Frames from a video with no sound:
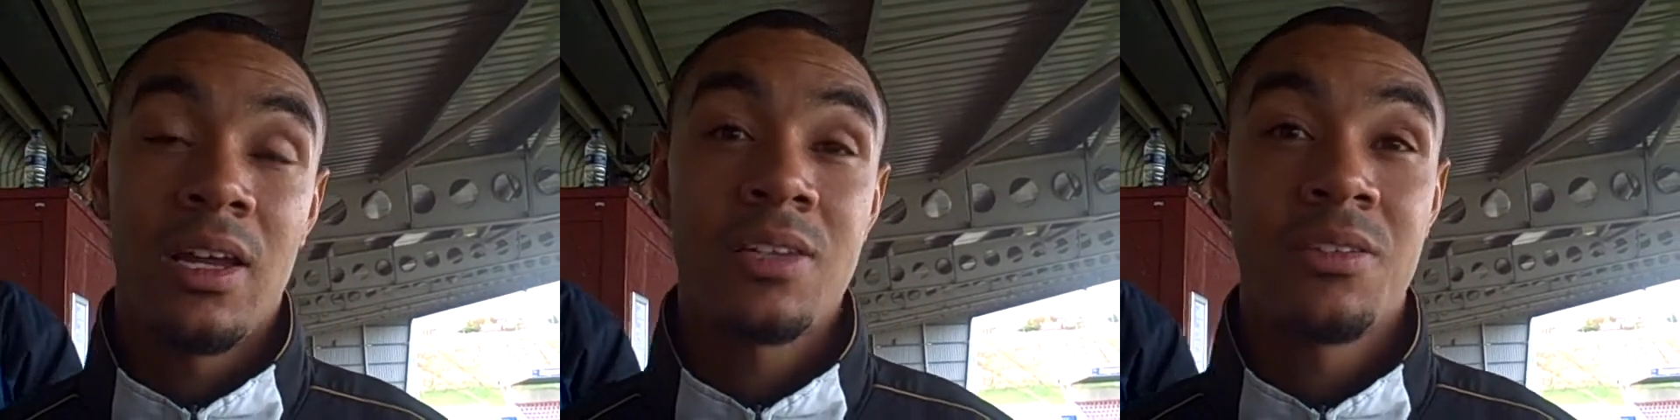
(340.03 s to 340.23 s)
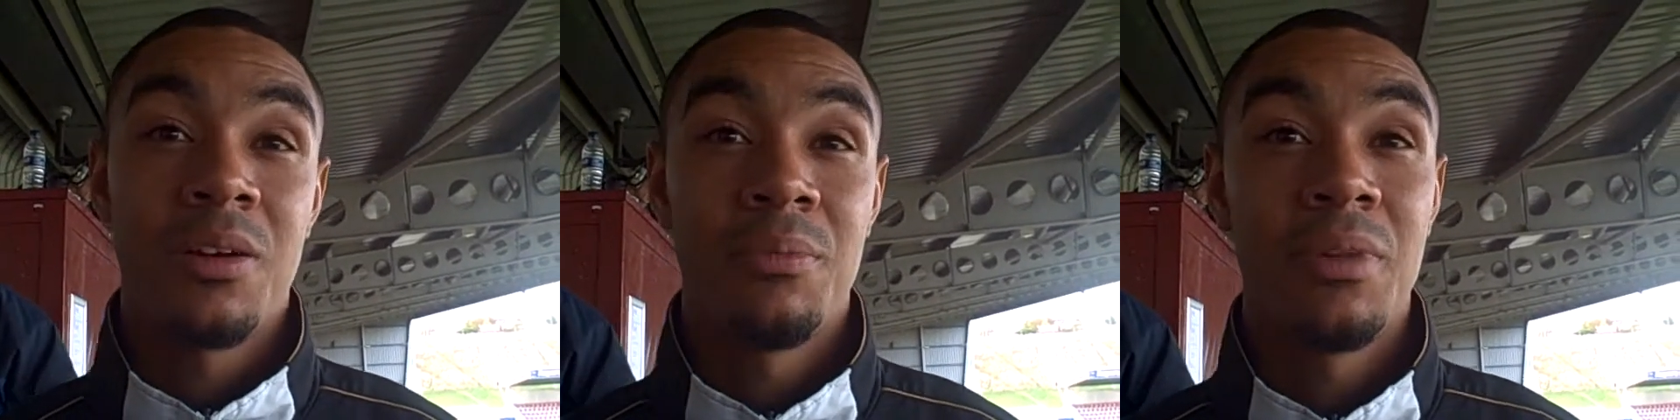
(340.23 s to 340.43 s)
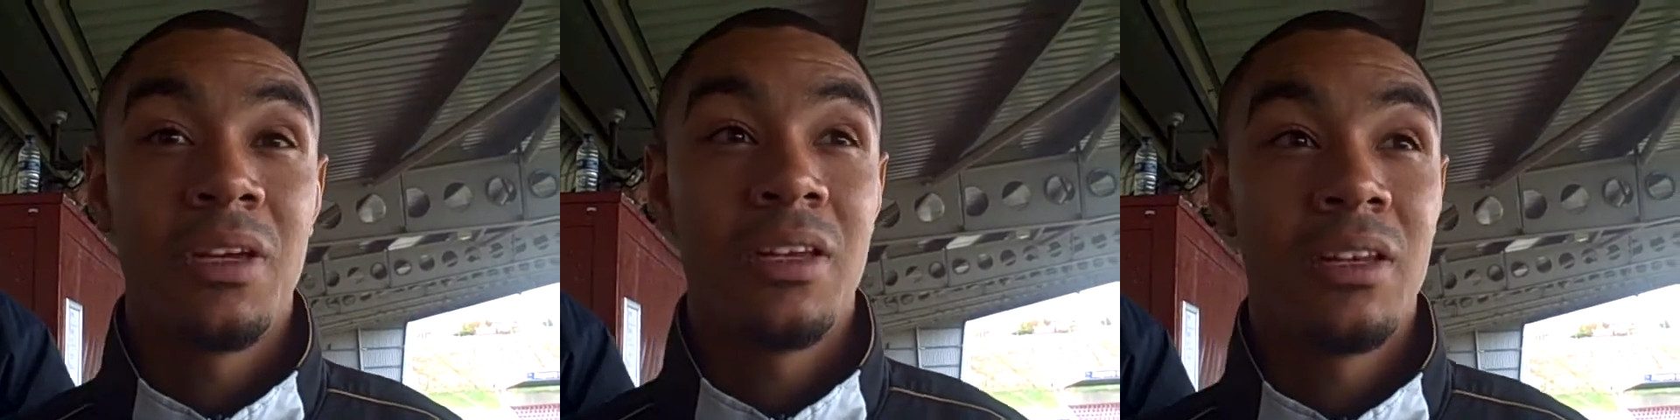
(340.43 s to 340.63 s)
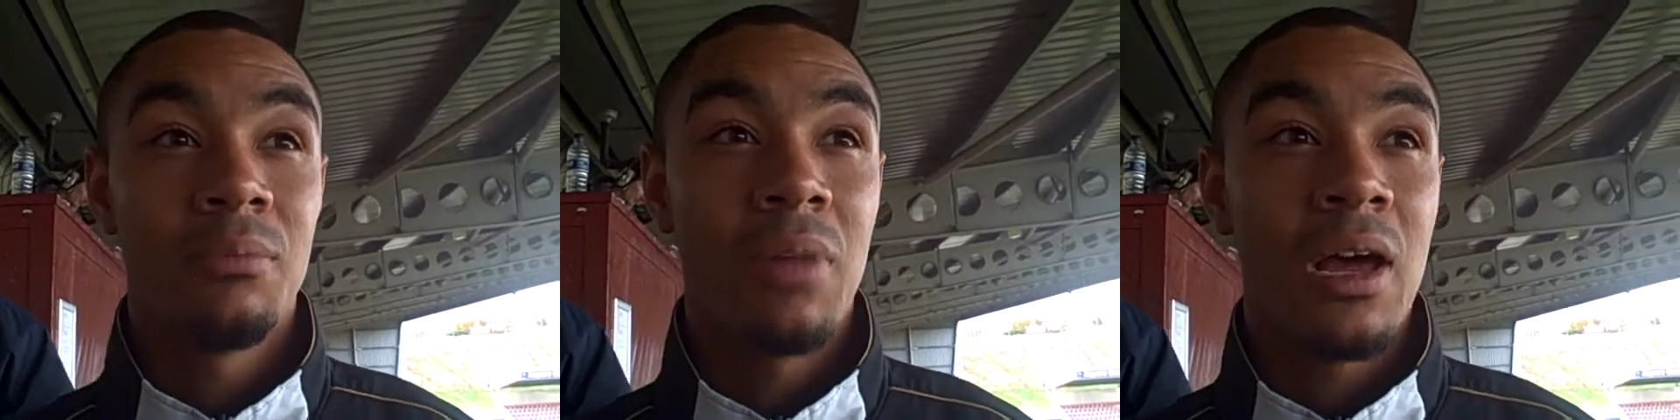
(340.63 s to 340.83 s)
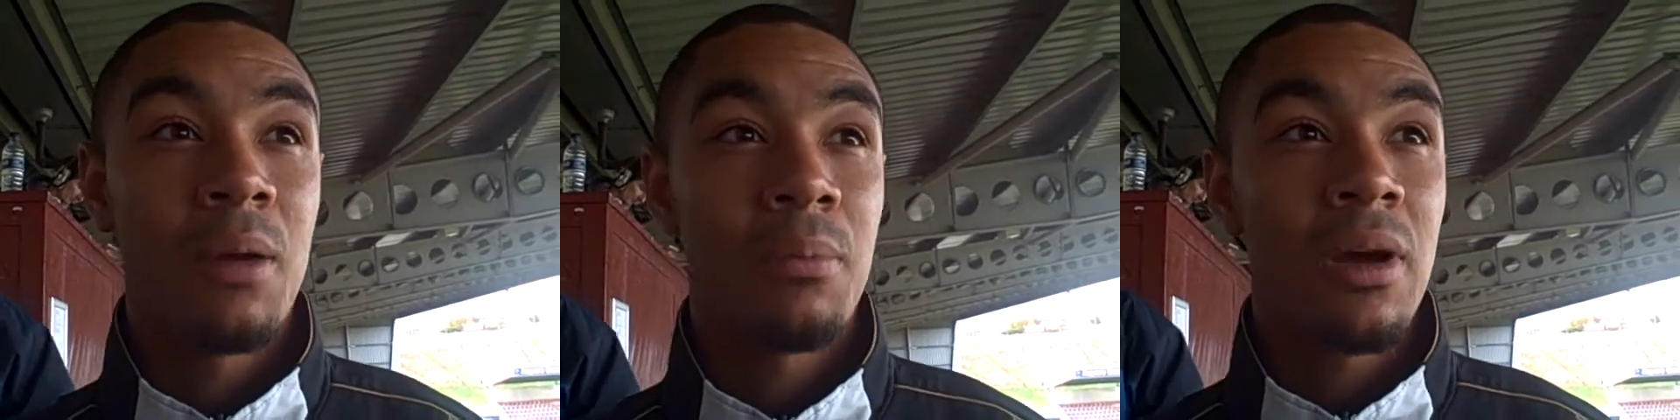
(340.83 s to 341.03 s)
Yeah, that's what I mean.
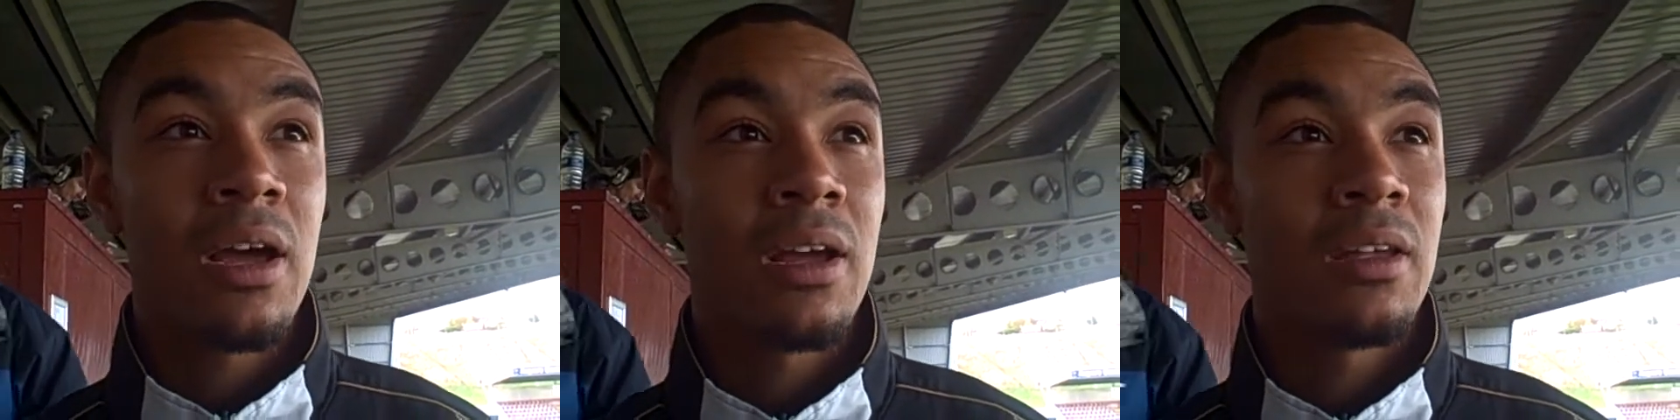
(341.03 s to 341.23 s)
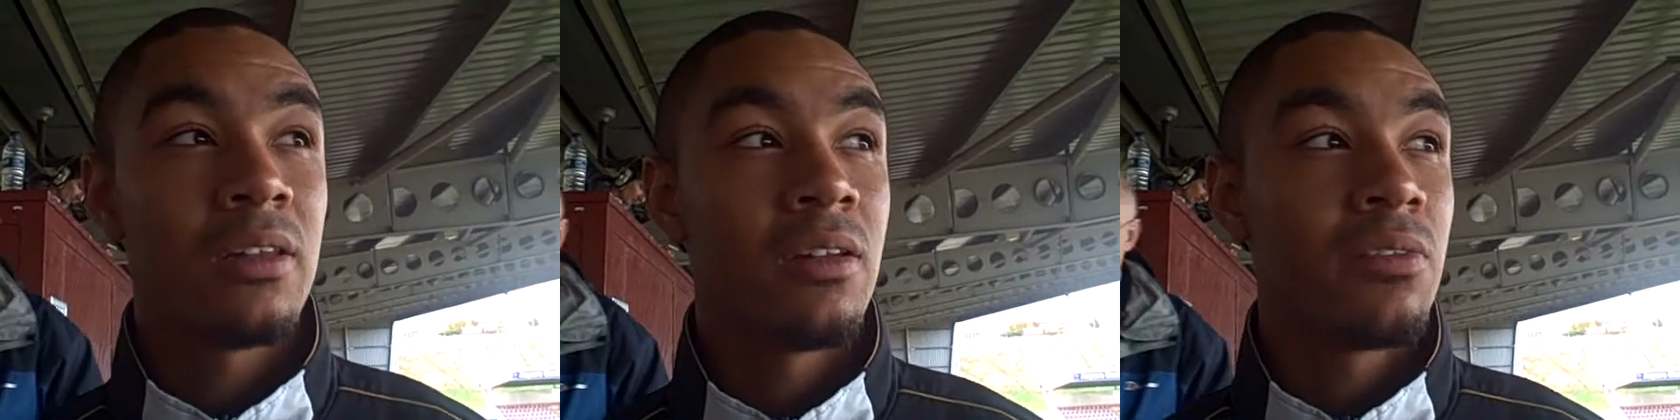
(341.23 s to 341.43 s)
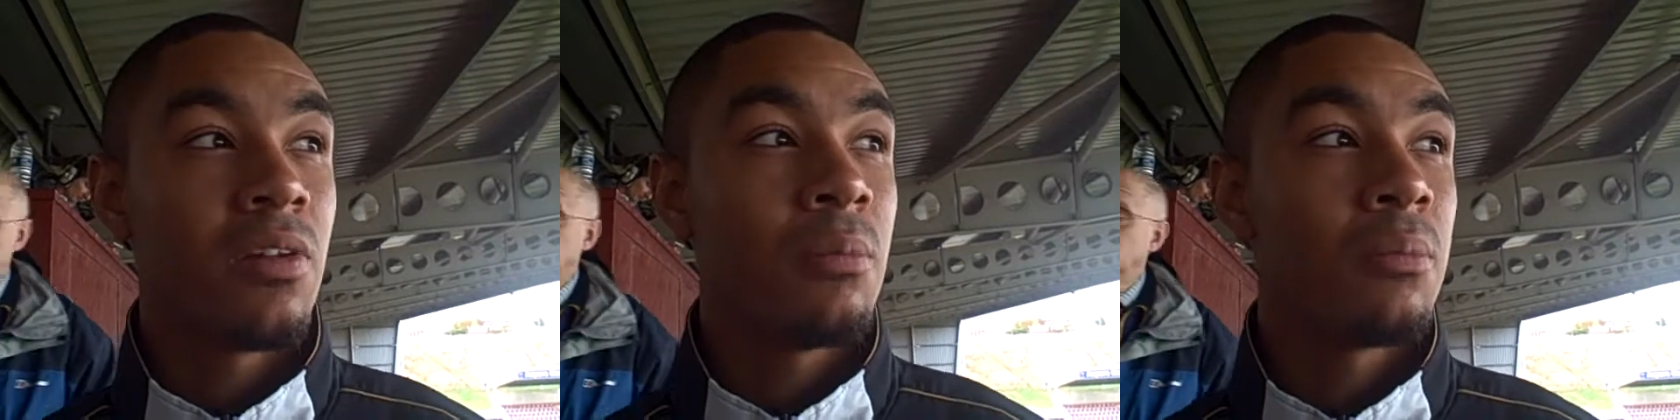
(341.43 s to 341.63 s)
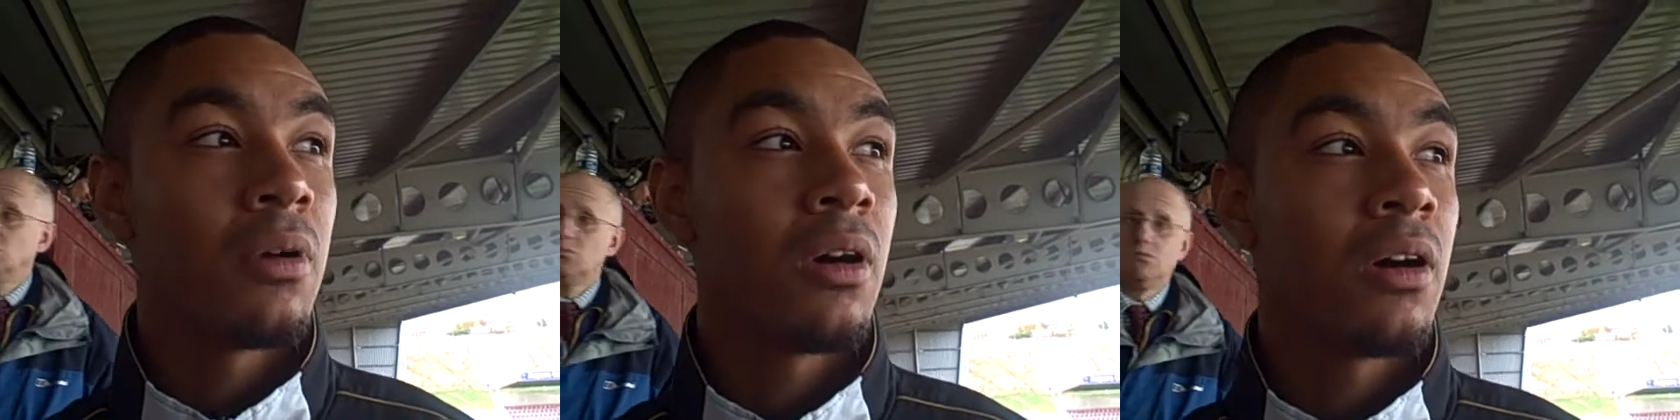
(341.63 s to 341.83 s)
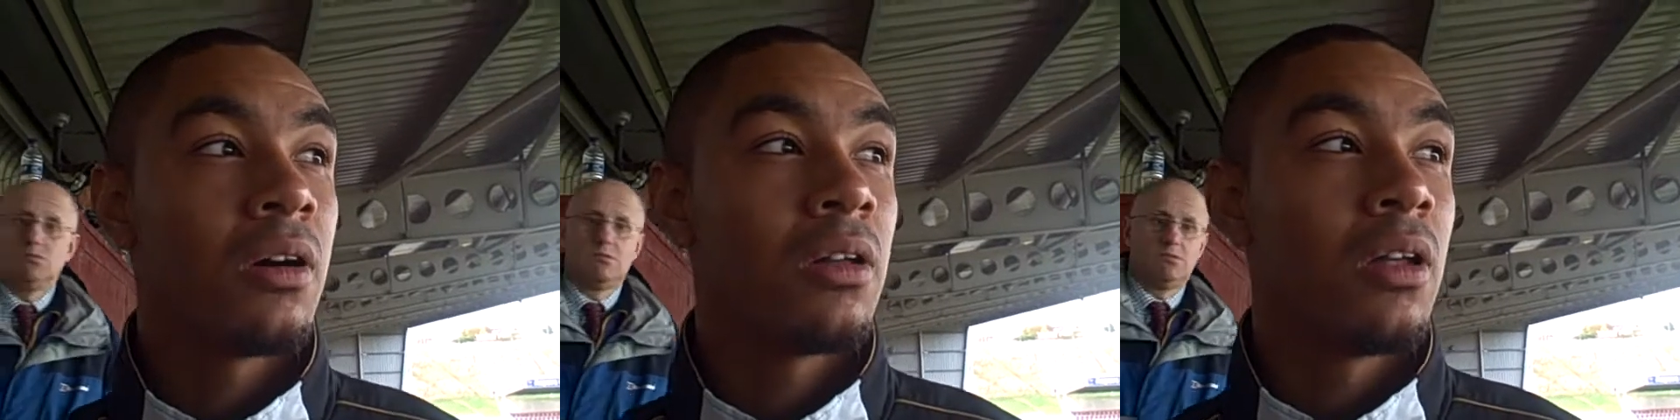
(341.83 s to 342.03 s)
By November